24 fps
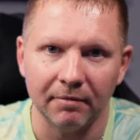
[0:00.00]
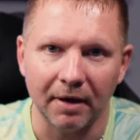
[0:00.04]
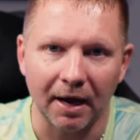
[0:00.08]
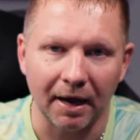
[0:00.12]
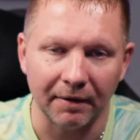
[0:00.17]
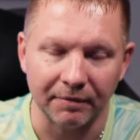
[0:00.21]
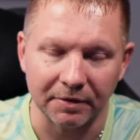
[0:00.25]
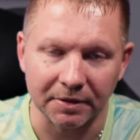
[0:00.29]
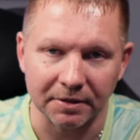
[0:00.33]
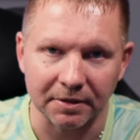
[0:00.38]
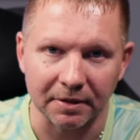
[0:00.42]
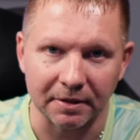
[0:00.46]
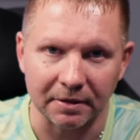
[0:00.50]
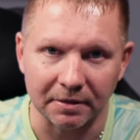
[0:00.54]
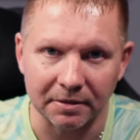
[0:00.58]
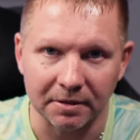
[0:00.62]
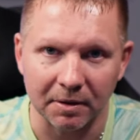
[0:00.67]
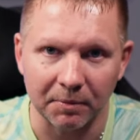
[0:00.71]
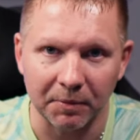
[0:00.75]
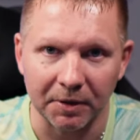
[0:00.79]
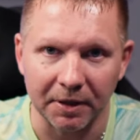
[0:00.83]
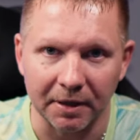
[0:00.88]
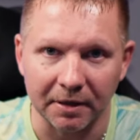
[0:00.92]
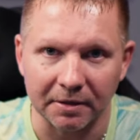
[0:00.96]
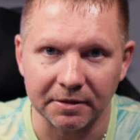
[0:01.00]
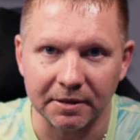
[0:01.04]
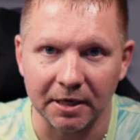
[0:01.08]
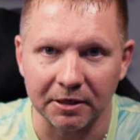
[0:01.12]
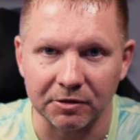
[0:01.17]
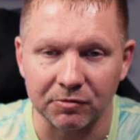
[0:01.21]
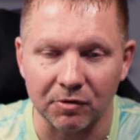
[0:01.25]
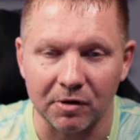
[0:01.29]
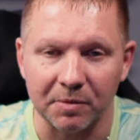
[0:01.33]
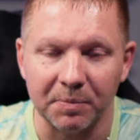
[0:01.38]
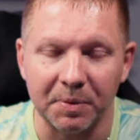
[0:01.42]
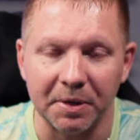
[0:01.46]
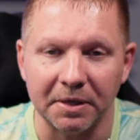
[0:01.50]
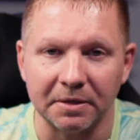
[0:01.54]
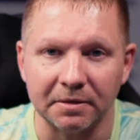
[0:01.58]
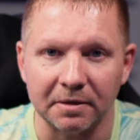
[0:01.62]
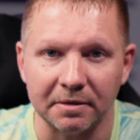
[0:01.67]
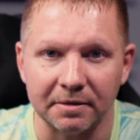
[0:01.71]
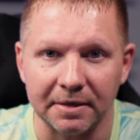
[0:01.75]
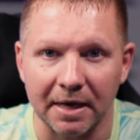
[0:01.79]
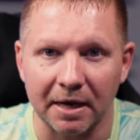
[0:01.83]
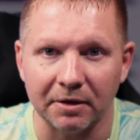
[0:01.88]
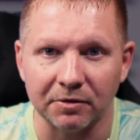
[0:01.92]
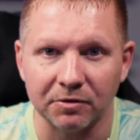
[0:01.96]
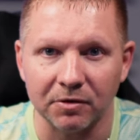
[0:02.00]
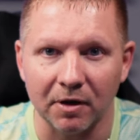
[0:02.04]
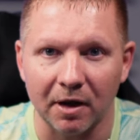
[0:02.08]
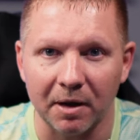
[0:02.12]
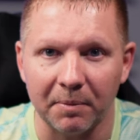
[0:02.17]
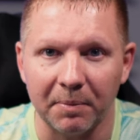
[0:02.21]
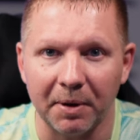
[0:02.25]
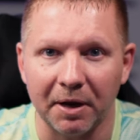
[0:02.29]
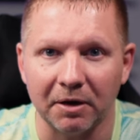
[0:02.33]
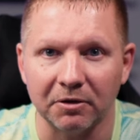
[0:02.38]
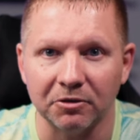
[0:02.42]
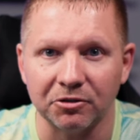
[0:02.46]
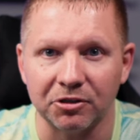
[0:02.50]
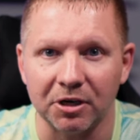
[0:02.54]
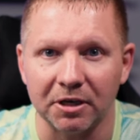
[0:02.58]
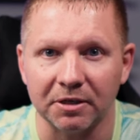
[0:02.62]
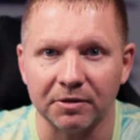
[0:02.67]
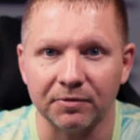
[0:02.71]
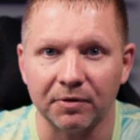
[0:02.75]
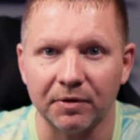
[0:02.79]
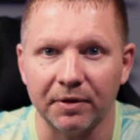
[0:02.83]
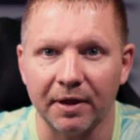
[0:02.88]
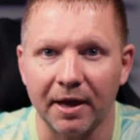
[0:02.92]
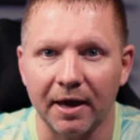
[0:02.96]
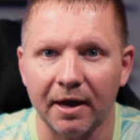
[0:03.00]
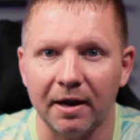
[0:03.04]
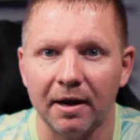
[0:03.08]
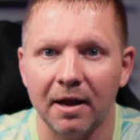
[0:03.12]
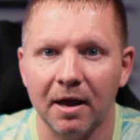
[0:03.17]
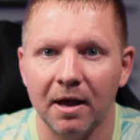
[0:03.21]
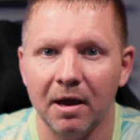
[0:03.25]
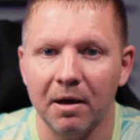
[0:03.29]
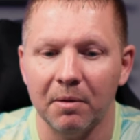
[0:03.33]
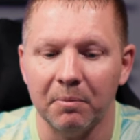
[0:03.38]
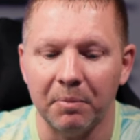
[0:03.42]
obviously, some of the accessory pieces out, so I apologize for that.